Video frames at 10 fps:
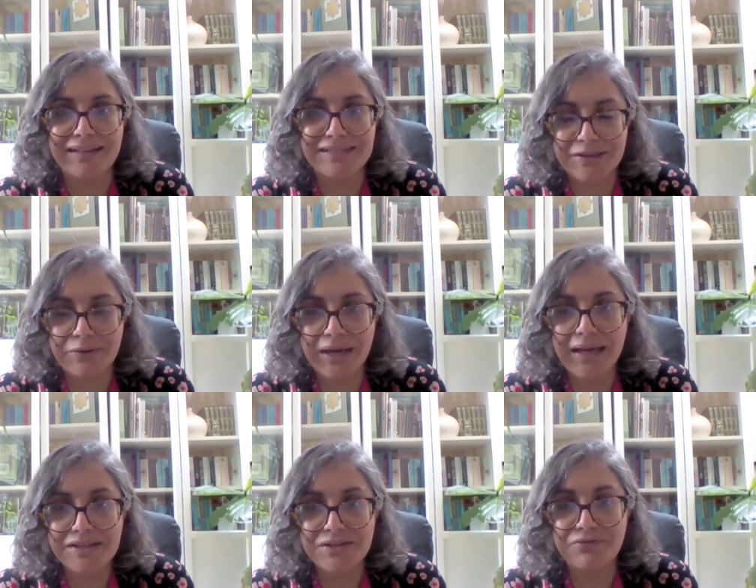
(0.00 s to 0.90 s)
It's
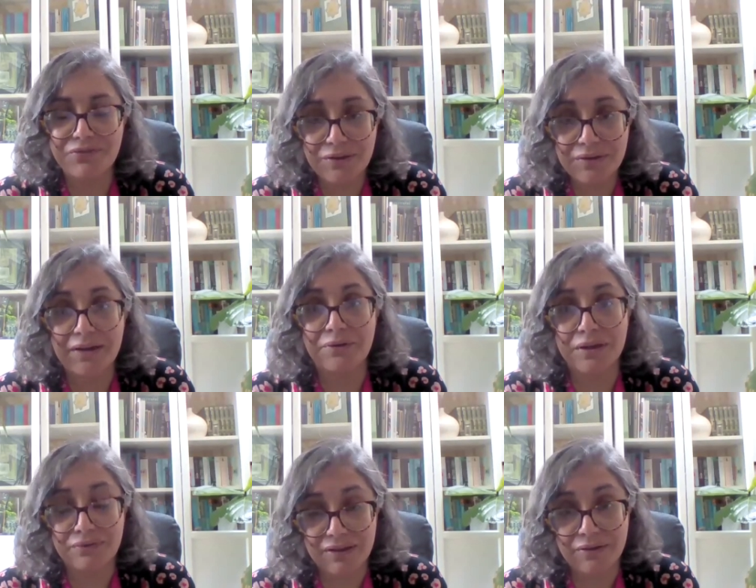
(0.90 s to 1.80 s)
okay to feel that
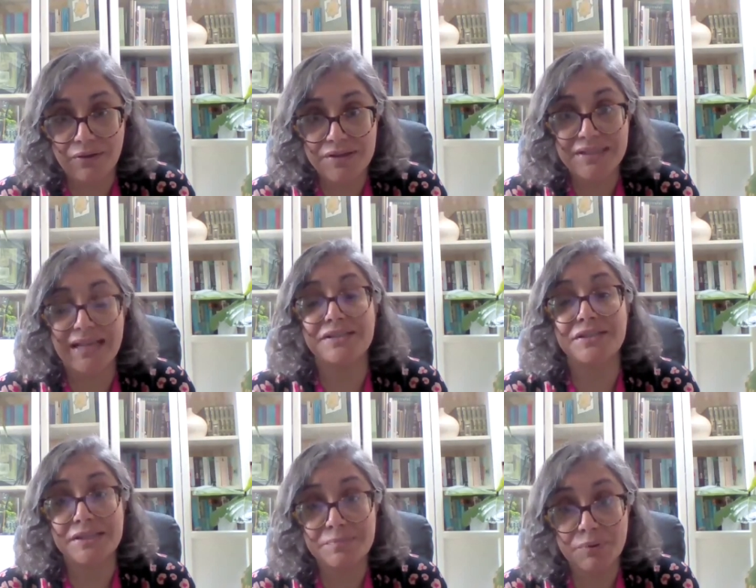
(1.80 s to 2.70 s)
grief and loss and to
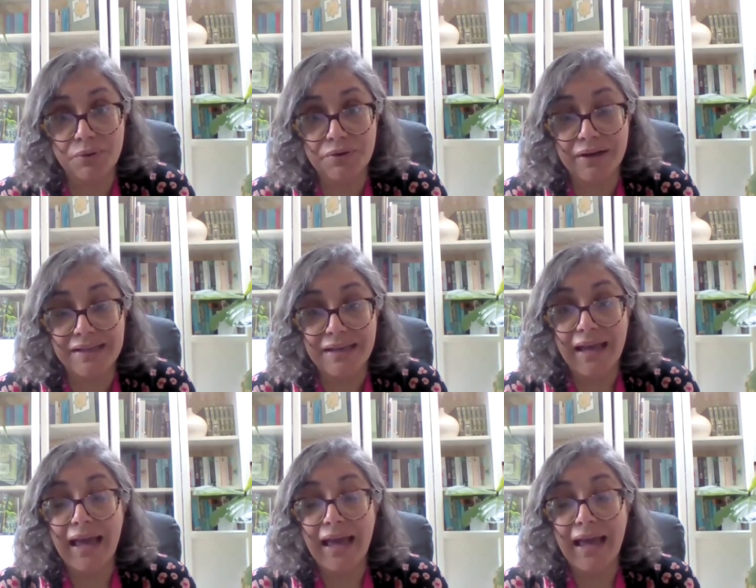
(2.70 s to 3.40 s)
explore it,